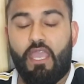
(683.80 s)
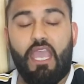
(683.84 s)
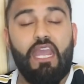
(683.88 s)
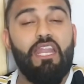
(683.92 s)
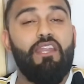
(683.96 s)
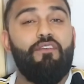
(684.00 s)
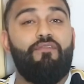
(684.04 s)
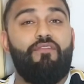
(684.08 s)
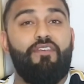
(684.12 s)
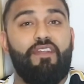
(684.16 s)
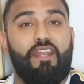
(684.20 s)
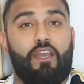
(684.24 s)

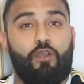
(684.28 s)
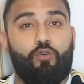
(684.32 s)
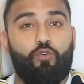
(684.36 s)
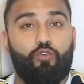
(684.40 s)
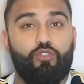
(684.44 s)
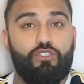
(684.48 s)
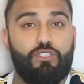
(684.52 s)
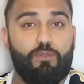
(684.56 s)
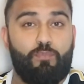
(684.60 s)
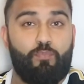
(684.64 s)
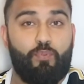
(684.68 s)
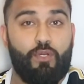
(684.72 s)
anything that
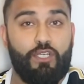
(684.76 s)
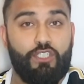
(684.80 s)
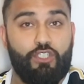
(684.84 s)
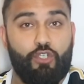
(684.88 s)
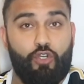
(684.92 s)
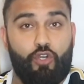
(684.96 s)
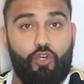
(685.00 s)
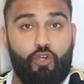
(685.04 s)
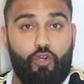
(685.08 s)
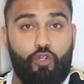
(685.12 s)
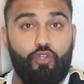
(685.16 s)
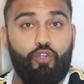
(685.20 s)
causes
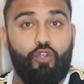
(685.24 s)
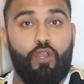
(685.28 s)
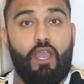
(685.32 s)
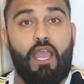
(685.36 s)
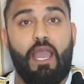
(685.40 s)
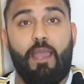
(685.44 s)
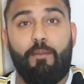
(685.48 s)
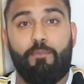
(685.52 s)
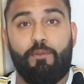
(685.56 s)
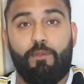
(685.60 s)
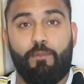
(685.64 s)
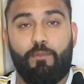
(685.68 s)
pressure on
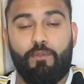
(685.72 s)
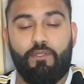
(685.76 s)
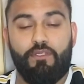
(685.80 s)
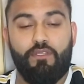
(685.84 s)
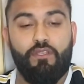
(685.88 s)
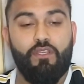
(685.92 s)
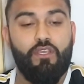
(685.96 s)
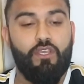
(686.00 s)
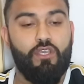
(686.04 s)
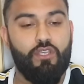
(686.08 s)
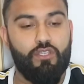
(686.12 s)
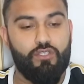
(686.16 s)
your
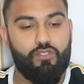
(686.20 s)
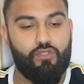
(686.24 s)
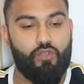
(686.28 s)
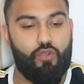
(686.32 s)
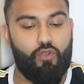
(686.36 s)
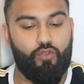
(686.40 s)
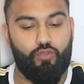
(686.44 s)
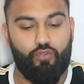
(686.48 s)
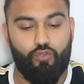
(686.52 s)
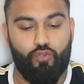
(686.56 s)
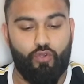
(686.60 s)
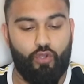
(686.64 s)
abdomen,
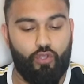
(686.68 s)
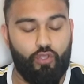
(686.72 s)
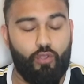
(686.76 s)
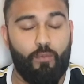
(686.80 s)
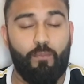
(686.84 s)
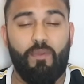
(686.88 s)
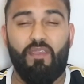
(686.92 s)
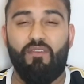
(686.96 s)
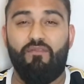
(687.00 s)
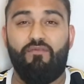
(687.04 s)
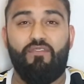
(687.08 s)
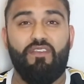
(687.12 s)
so you got
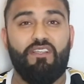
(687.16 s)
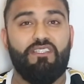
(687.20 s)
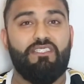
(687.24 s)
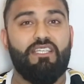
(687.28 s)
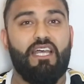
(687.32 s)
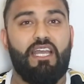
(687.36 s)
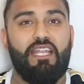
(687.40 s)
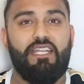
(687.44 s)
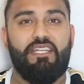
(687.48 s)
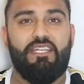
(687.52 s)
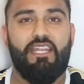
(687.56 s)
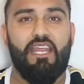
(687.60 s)
your main things
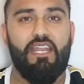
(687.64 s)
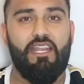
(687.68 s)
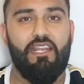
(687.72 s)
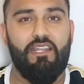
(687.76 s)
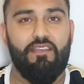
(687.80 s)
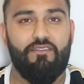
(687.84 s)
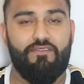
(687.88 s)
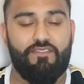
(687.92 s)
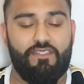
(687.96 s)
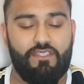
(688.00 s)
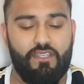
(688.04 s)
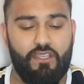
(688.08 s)
like
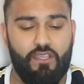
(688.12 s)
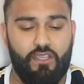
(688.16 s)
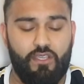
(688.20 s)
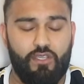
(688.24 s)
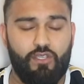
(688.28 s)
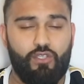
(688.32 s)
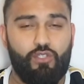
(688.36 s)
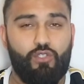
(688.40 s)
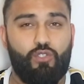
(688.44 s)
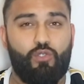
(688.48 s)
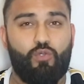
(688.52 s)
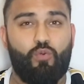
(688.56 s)
deadlifts,
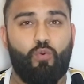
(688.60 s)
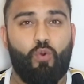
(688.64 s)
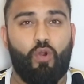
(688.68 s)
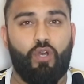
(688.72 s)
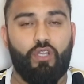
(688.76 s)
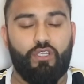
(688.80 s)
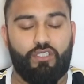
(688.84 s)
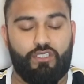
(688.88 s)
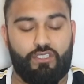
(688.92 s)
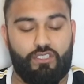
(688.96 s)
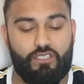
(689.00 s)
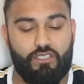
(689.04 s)

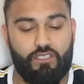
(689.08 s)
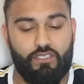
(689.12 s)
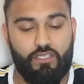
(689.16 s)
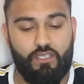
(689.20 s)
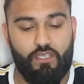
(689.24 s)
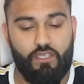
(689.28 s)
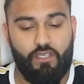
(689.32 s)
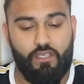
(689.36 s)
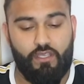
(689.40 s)
squats,